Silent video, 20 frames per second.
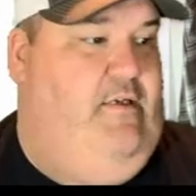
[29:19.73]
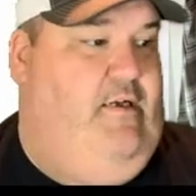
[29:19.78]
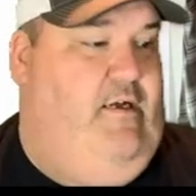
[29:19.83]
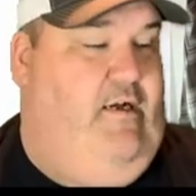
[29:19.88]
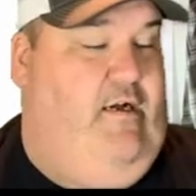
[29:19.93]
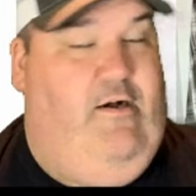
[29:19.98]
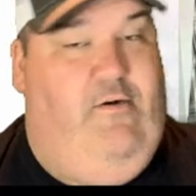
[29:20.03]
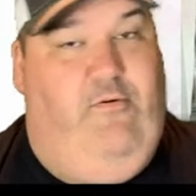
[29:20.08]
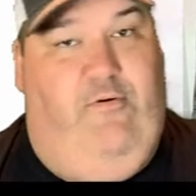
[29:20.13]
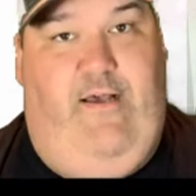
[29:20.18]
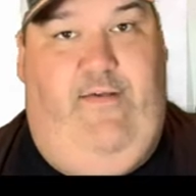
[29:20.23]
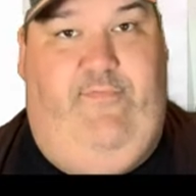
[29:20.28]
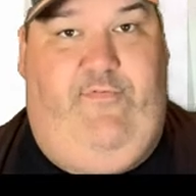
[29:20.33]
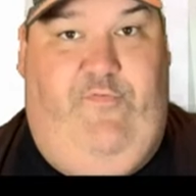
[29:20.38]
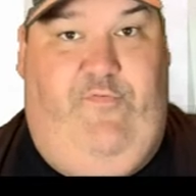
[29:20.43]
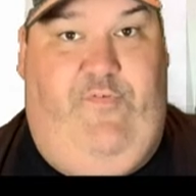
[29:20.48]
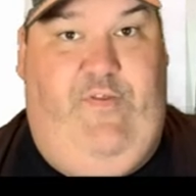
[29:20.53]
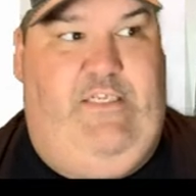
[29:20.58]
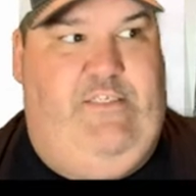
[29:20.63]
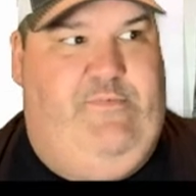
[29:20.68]
Uh, well, after
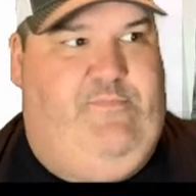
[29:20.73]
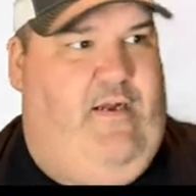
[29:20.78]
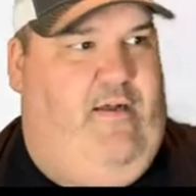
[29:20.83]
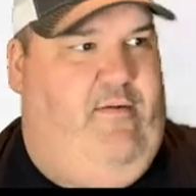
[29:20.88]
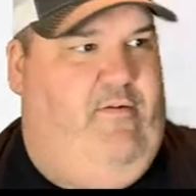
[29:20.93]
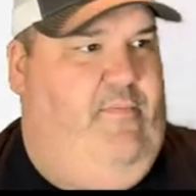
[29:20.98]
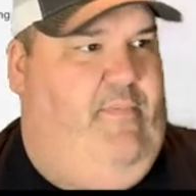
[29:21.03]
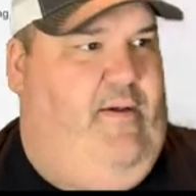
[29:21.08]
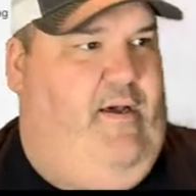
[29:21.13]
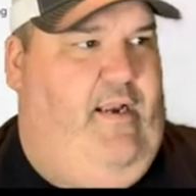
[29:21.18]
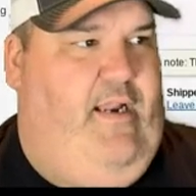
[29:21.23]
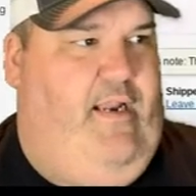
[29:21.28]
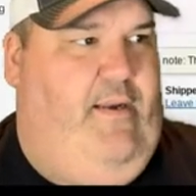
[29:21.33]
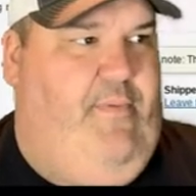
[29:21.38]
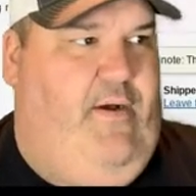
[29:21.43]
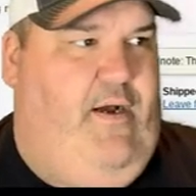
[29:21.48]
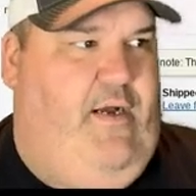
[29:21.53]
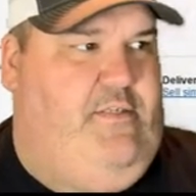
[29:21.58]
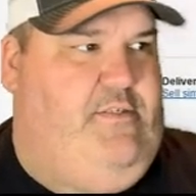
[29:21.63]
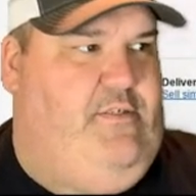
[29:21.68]
fees, probably about eight
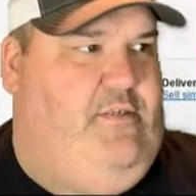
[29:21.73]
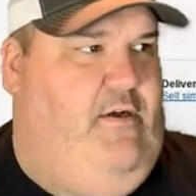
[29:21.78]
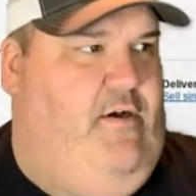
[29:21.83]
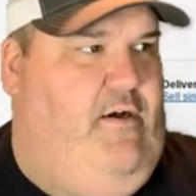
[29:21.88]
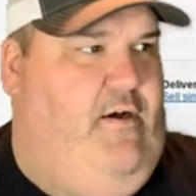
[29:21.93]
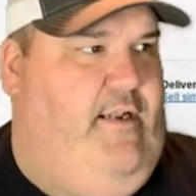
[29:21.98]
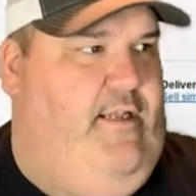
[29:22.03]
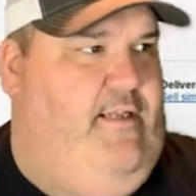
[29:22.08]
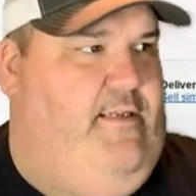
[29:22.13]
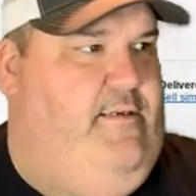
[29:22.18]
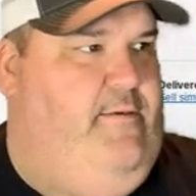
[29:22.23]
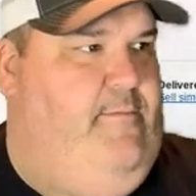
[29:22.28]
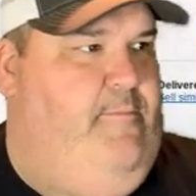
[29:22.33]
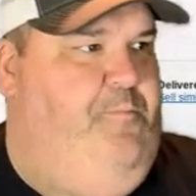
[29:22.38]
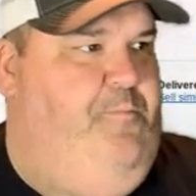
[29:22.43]
bucks on it.